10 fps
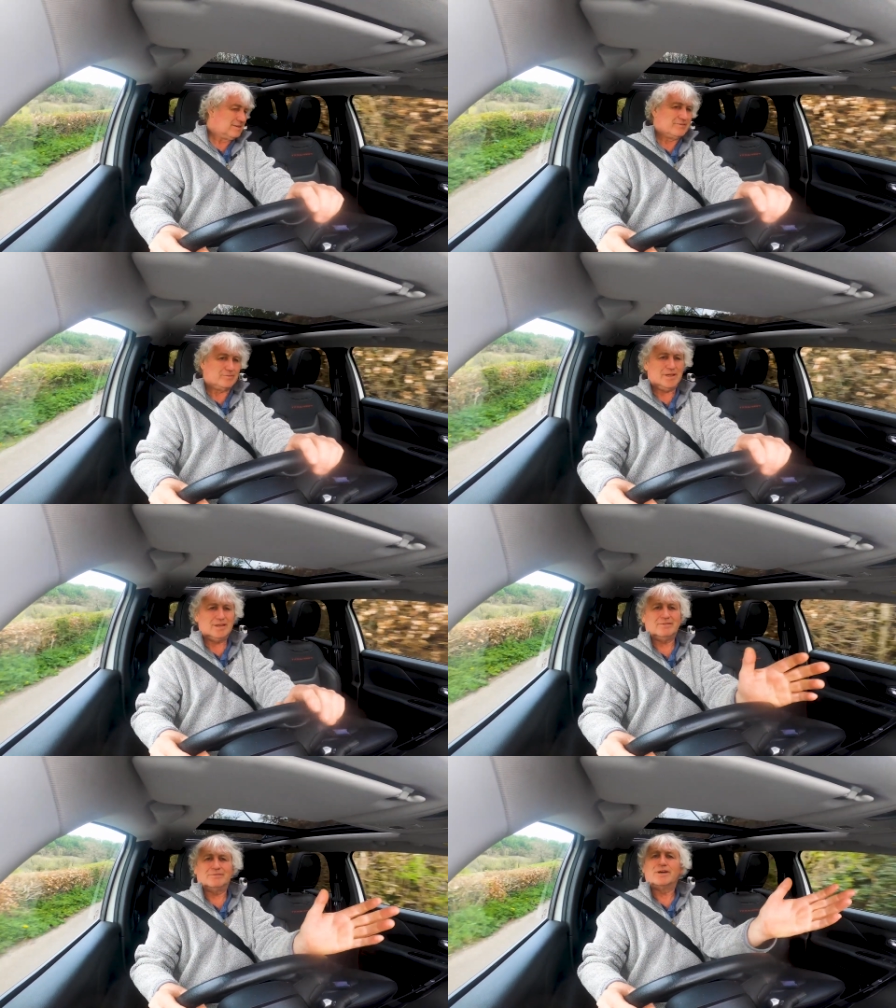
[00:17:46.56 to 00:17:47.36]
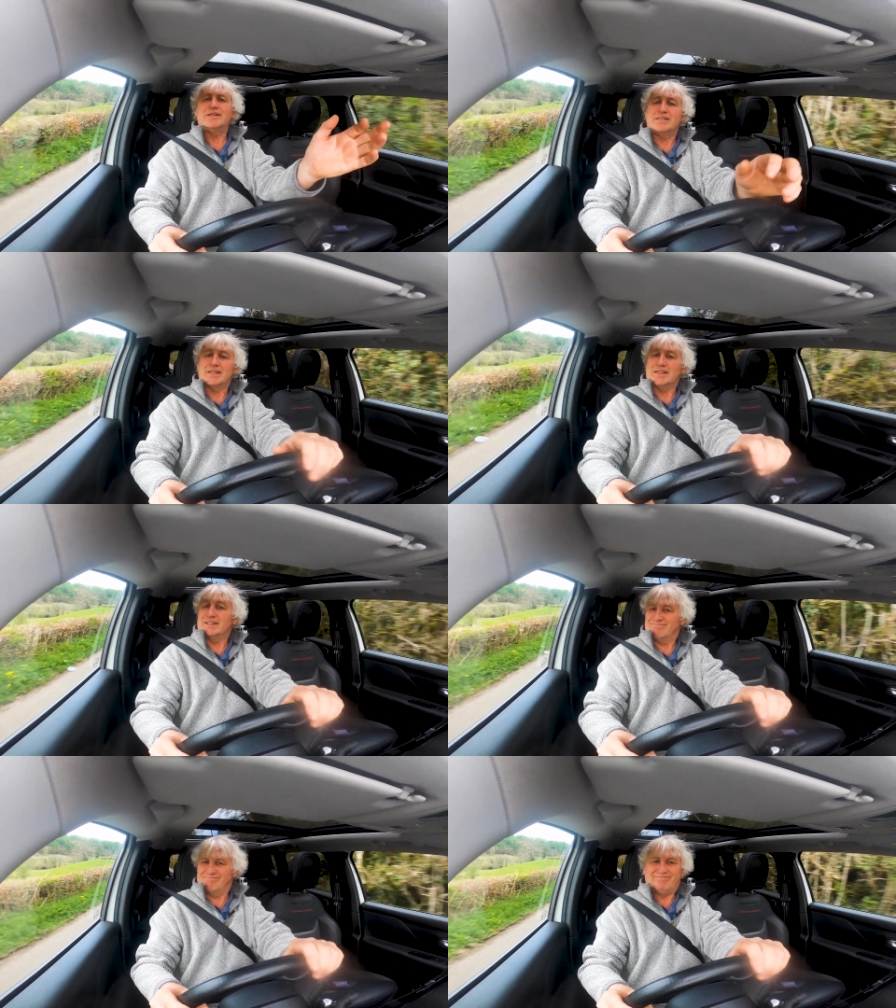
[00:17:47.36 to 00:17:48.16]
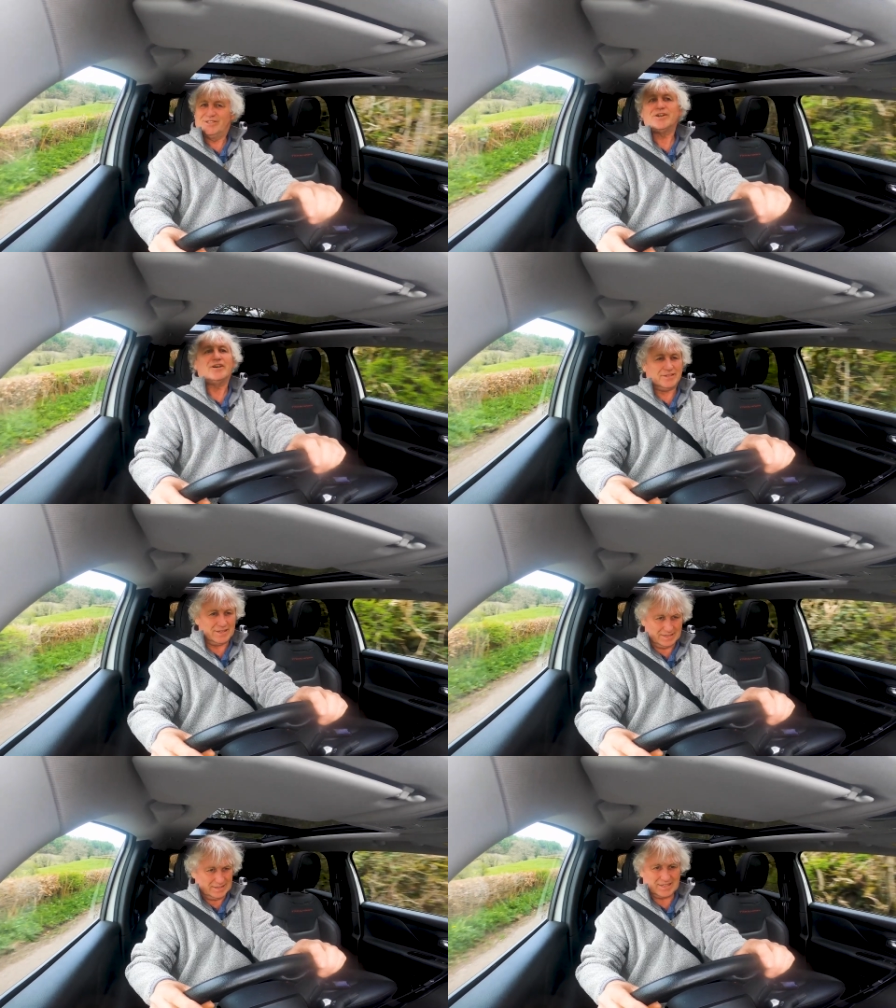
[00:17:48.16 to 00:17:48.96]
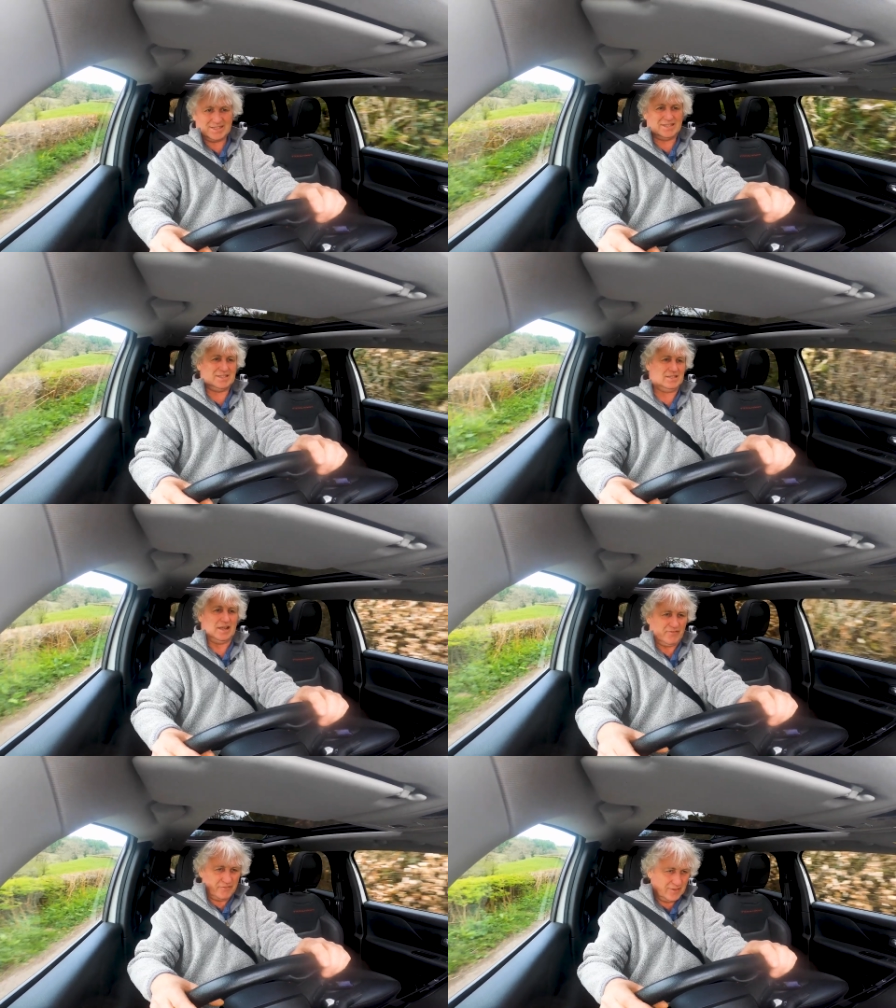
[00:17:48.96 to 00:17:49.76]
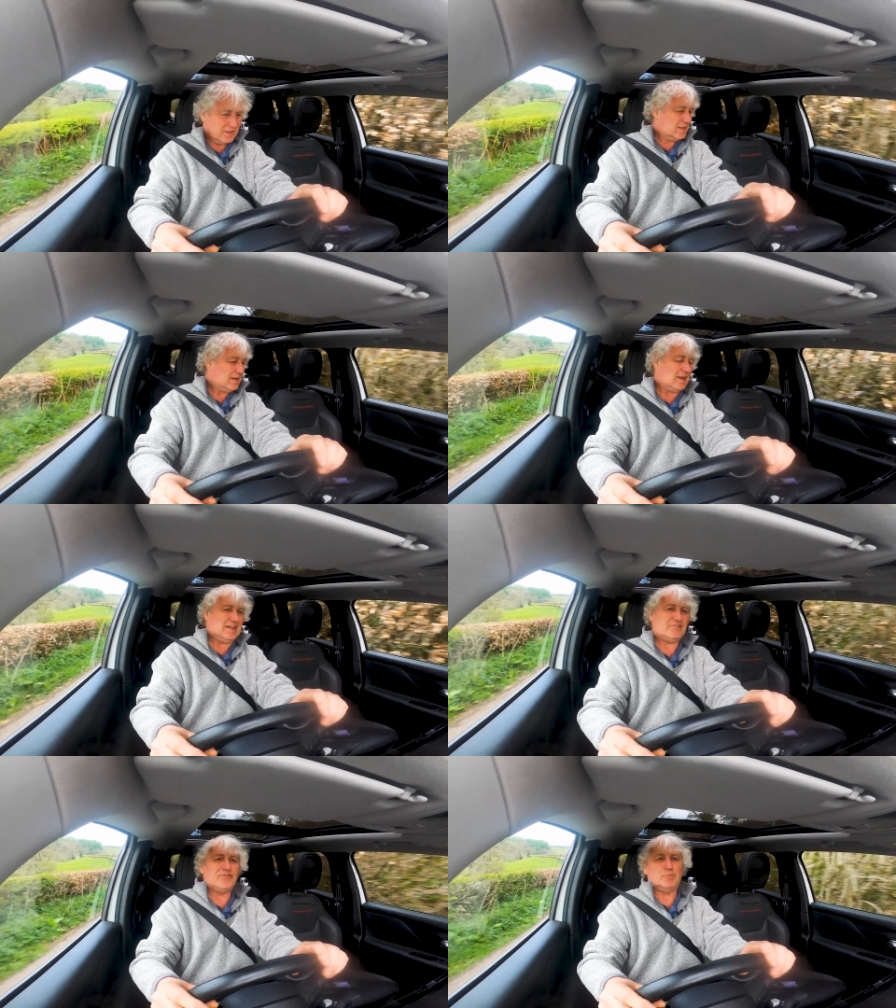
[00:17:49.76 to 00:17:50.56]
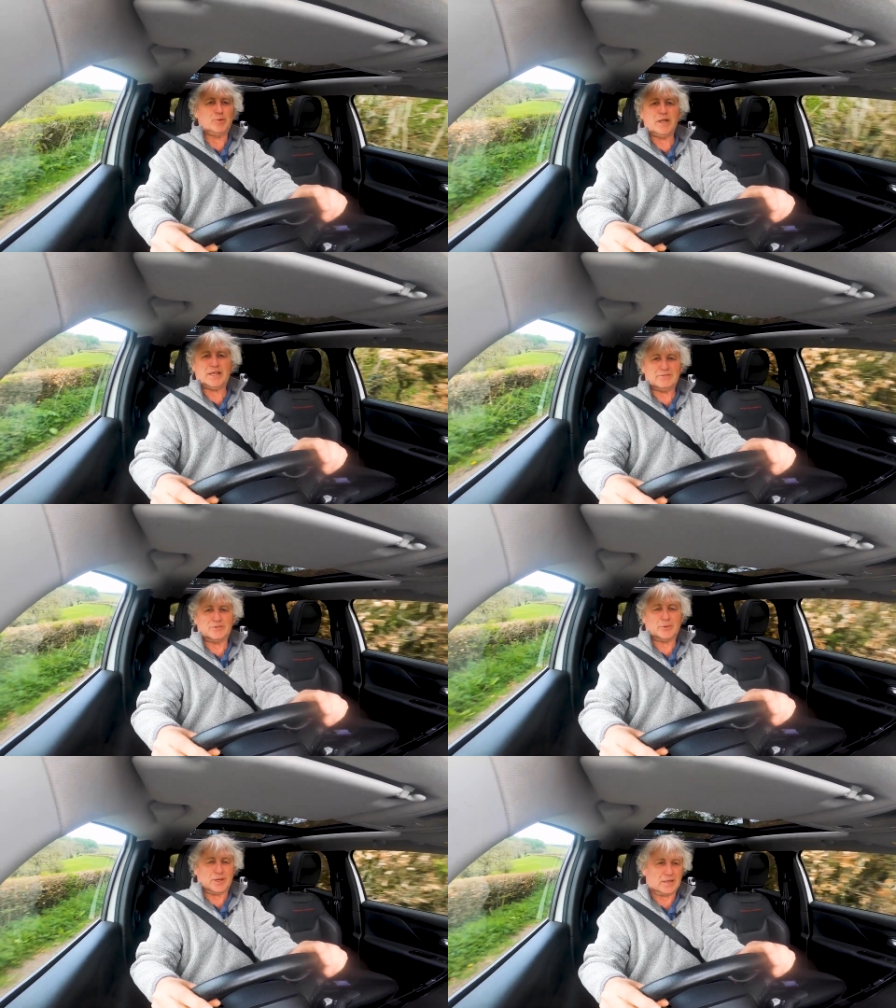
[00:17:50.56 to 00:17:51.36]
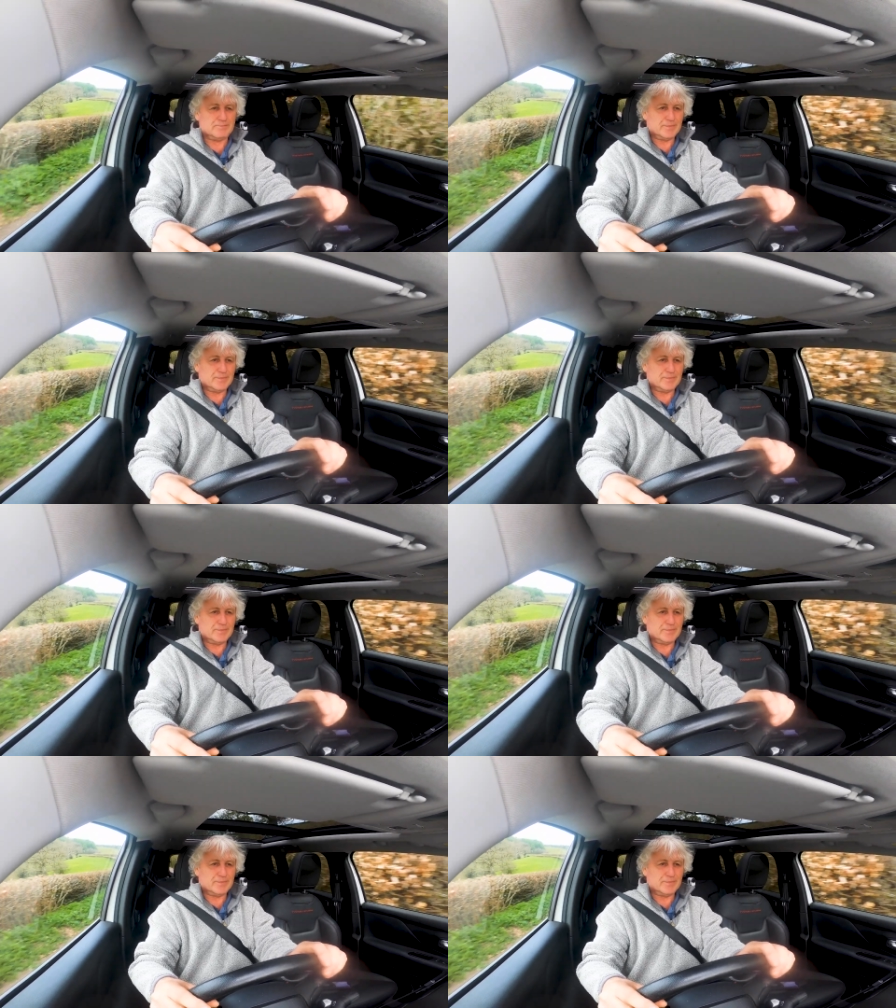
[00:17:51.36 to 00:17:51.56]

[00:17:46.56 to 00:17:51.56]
From my racing driving stuff, I left foot brake everywhere.